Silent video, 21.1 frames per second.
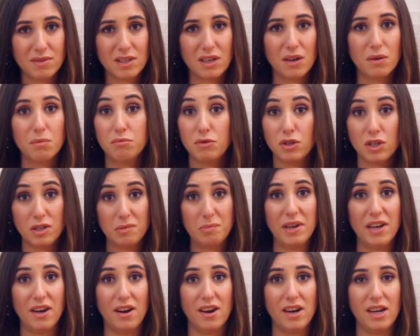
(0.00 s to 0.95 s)
So just
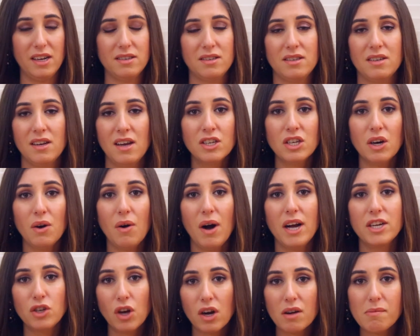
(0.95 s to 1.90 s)
be honest. So
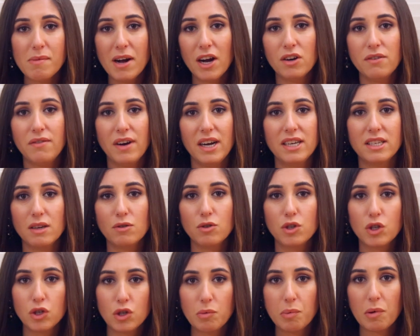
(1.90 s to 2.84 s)
I took my own advice. I
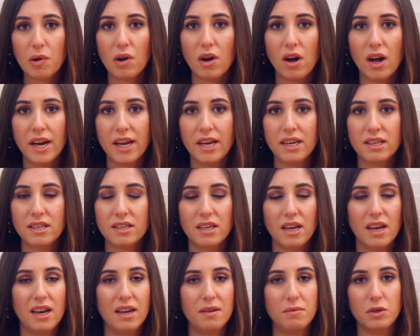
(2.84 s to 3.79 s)
was super honest,
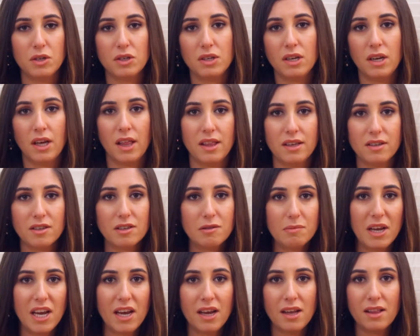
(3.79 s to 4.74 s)
and I'm just like, this is
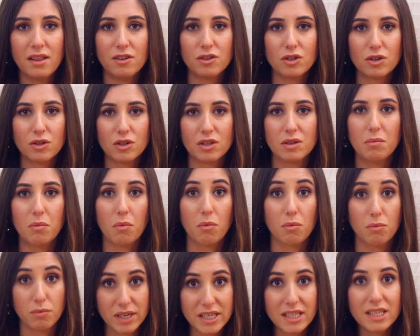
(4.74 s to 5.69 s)
me. These are
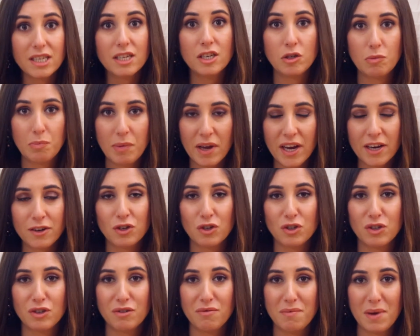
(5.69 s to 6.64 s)
some recent
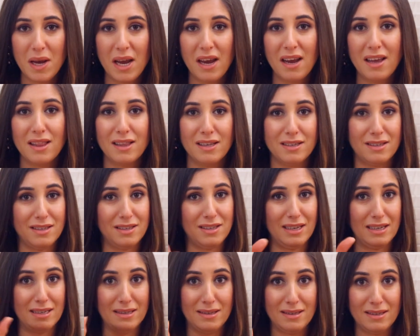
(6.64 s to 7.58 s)
pictures of me. This is
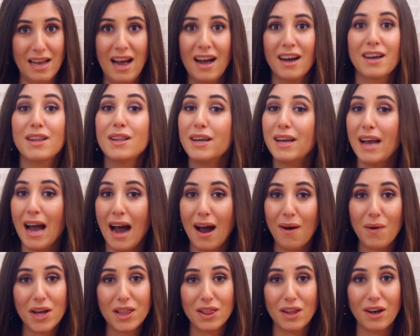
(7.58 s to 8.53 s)
exactly
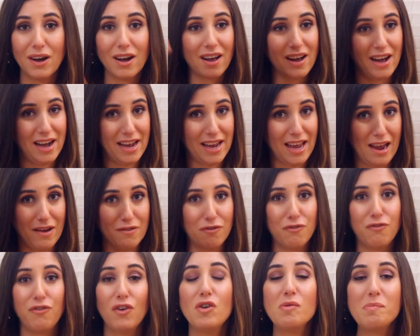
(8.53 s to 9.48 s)
how I look. I gave
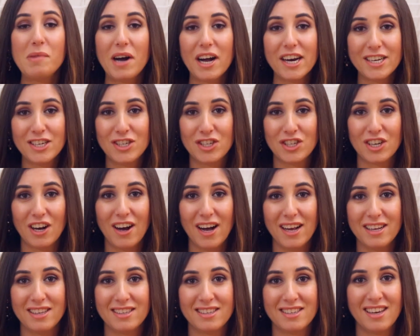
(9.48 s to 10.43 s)
full body
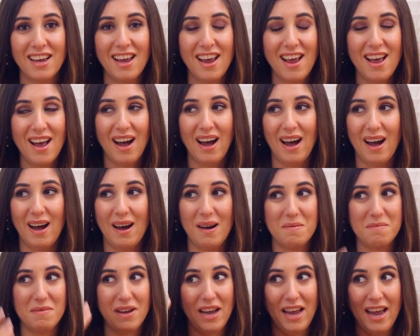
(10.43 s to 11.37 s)
shots,
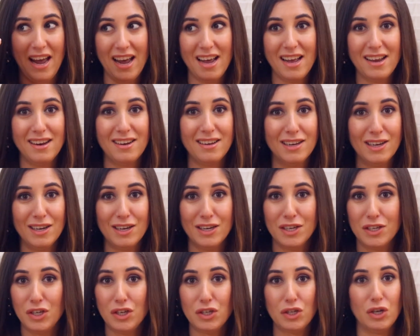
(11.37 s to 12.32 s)
head
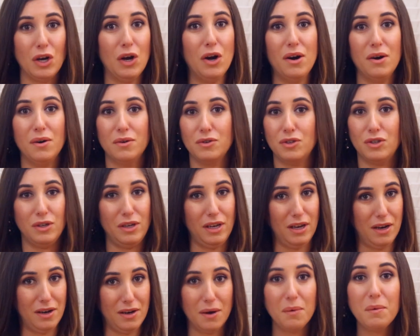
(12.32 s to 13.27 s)
to toe, so
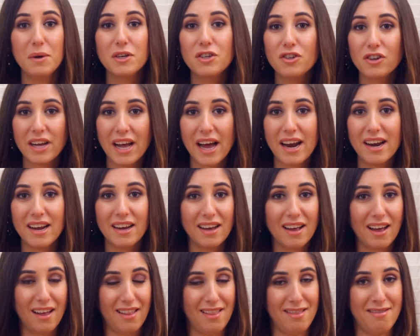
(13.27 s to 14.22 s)
you know what you're
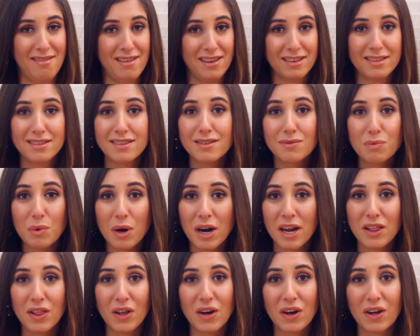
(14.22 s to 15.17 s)
getting. This is what
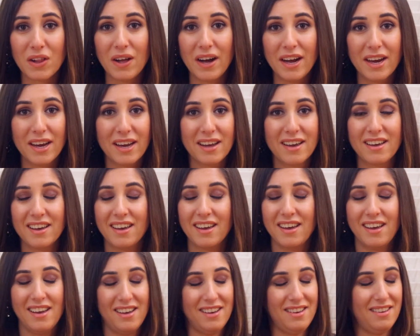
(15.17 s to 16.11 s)
I look like.
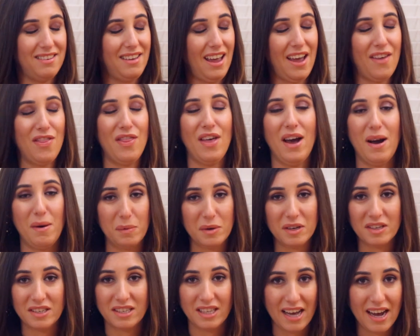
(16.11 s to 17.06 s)
And that
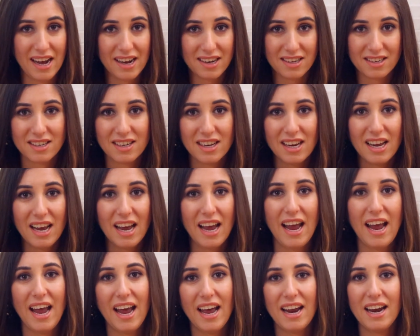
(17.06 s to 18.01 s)
was that.
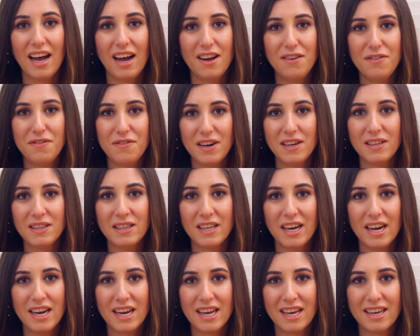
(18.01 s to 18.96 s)
And I felt
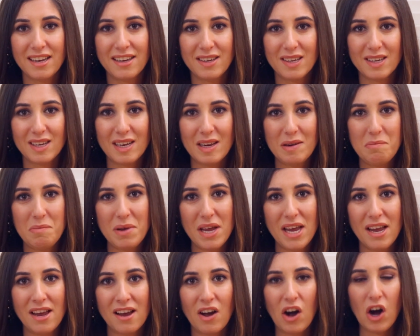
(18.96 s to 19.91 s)
like, in
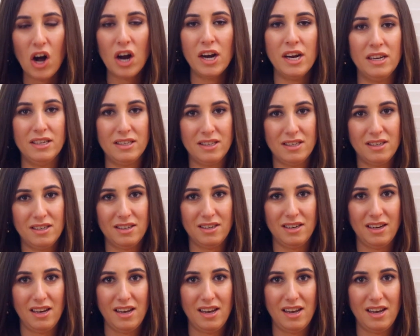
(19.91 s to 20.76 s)
being honest